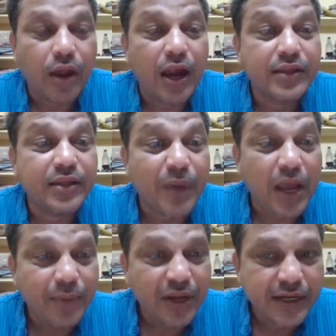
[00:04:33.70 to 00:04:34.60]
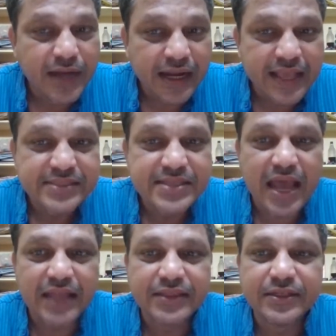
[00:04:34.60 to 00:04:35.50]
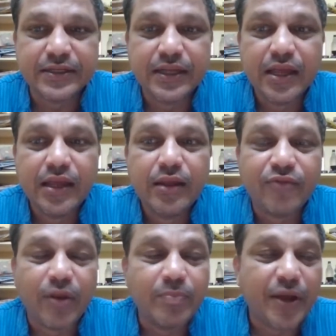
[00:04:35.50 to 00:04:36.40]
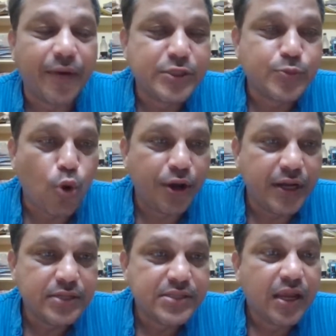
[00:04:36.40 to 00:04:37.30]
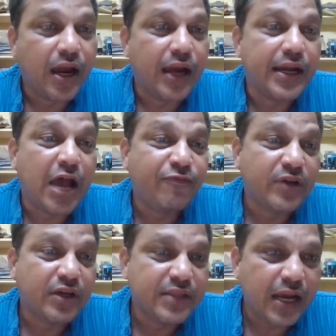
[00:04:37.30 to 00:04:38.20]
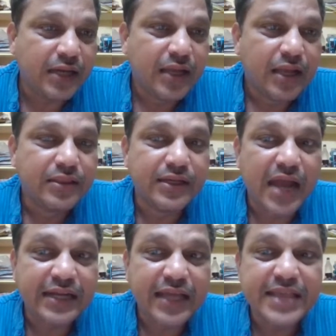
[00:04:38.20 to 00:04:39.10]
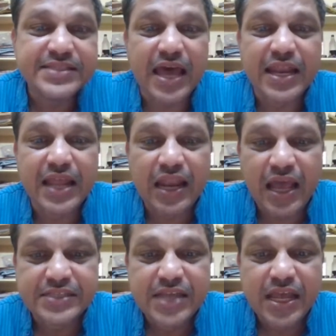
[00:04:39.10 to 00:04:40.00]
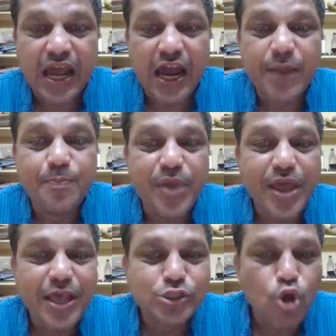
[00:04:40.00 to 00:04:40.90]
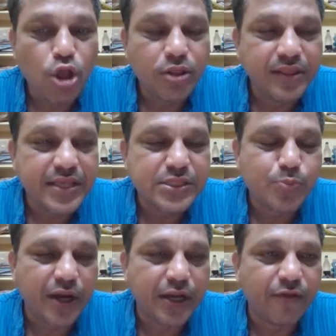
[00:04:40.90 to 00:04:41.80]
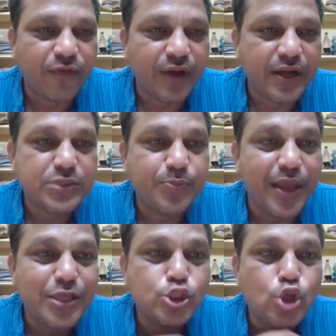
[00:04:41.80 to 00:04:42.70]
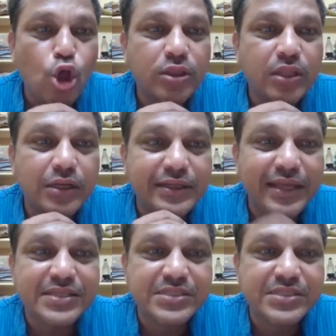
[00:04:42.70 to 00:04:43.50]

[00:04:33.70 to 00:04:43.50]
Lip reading: and the primary data is gathered from the respondents, and after that the data is analyzed, and based on this, my dear friends, based on the